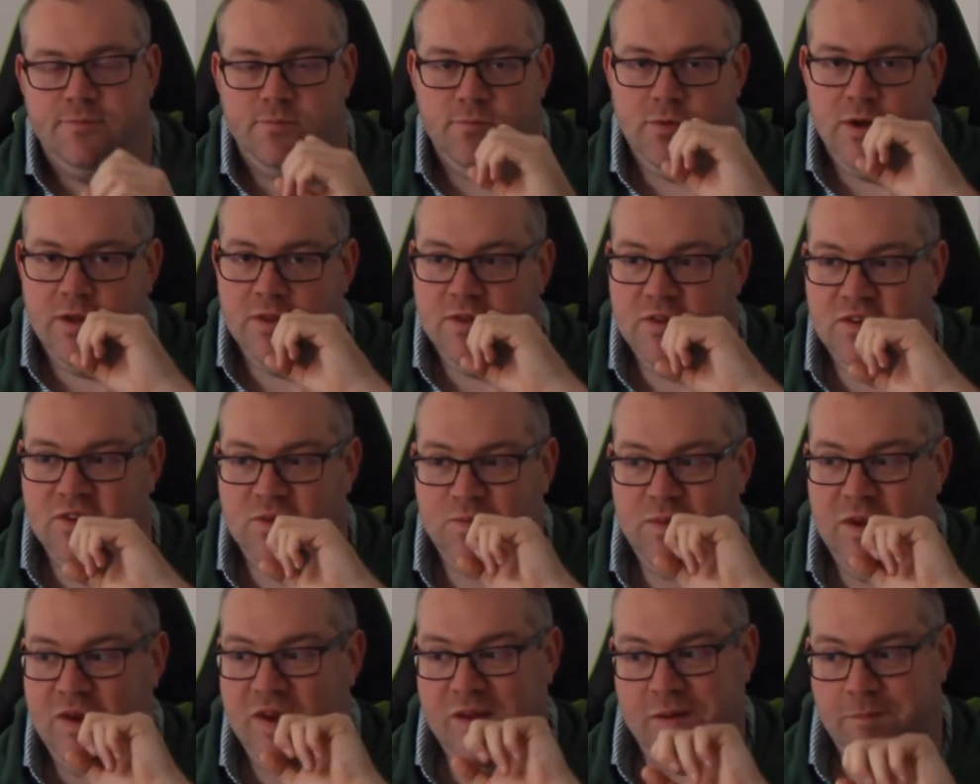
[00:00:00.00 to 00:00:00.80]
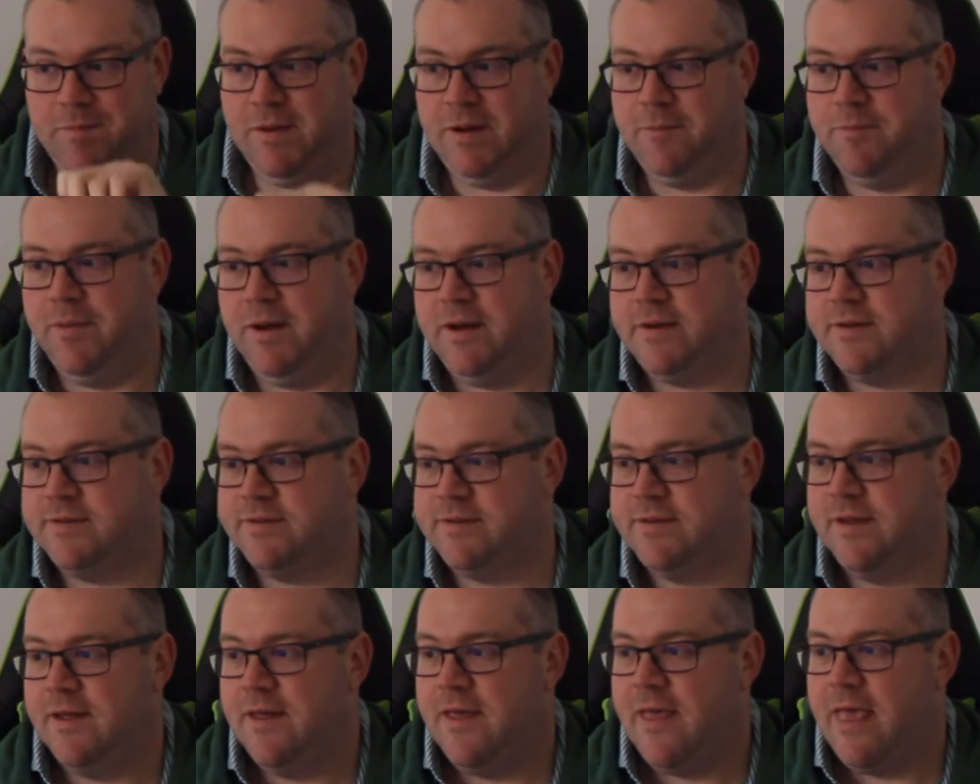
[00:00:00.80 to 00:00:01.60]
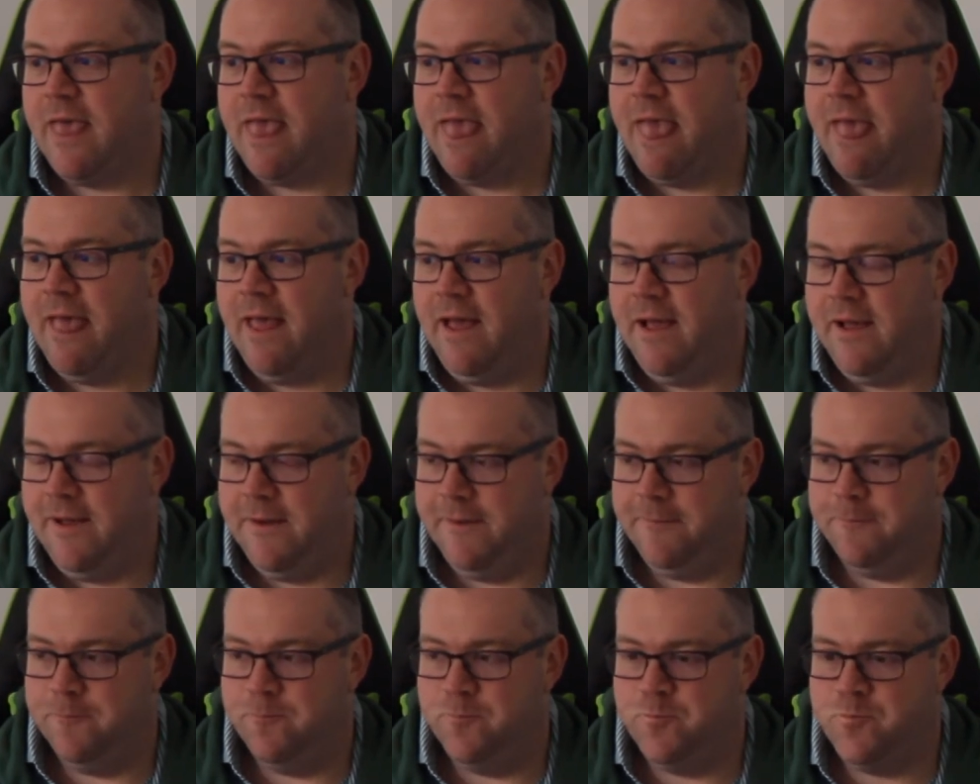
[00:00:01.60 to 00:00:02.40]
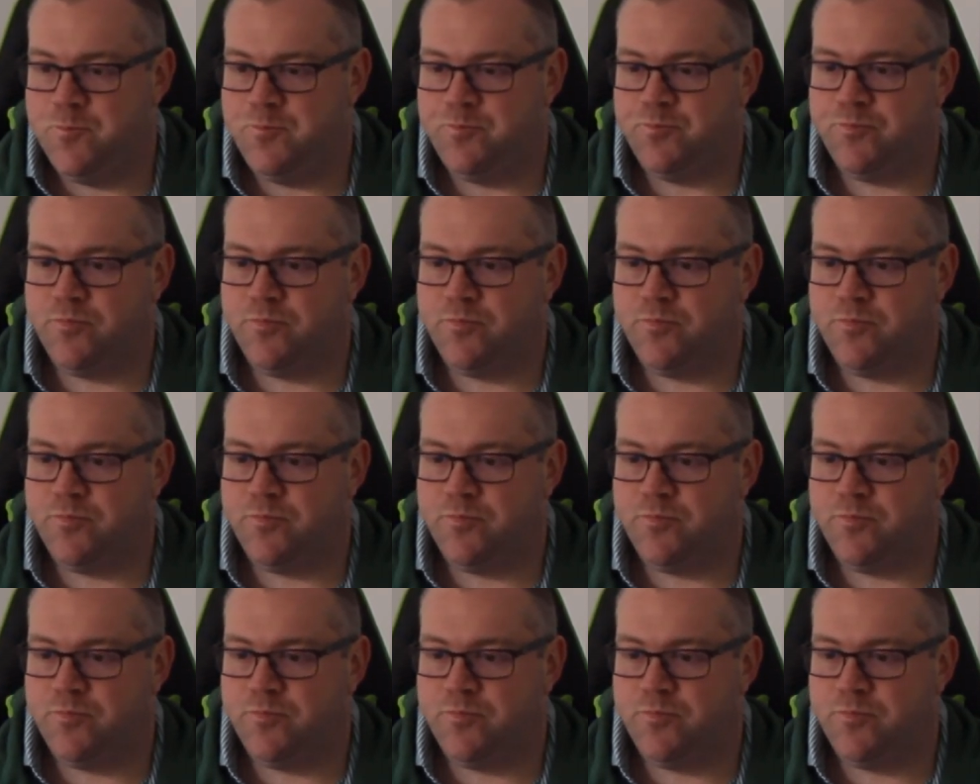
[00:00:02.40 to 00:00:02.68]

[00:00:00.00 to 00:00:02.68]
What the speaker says: rather than spending big bucks. And